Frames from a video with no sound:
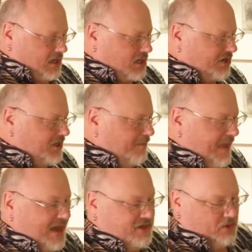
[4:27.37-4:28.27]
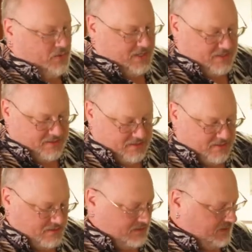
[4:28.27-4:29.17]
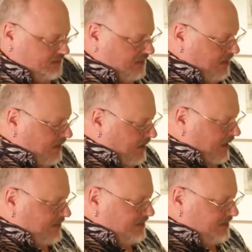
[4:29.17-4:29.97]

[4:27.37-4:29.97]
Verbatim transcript: go to the menu, and